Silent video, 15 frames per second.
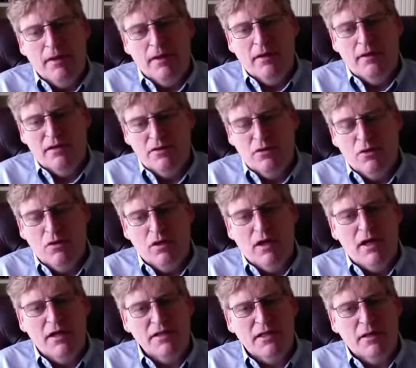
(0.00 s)
this whole
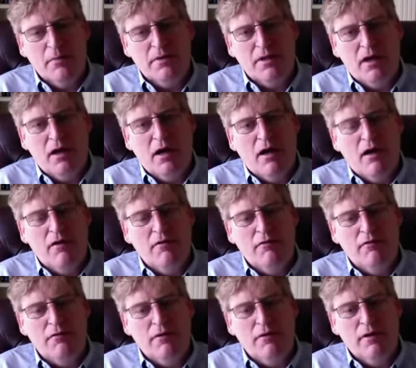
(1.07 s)
concept of
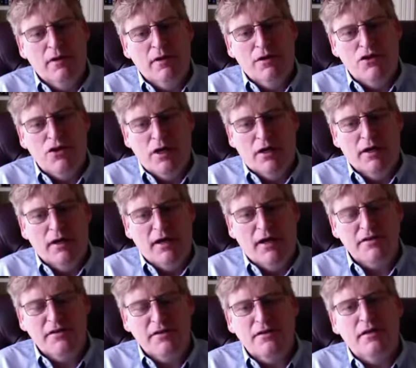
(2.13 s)
shared
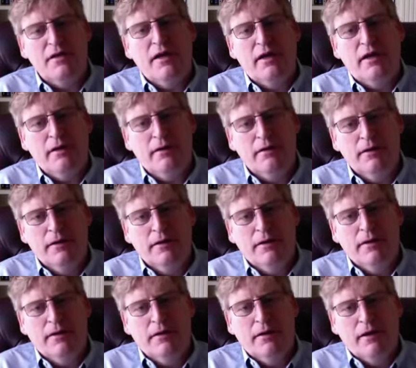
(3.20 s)
access to data.
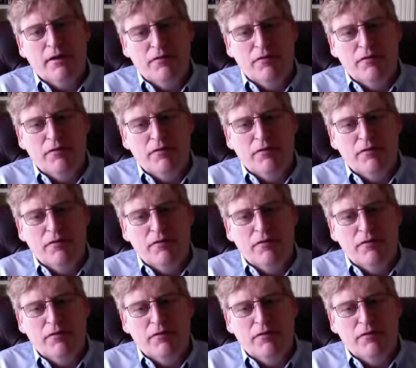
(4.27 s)
If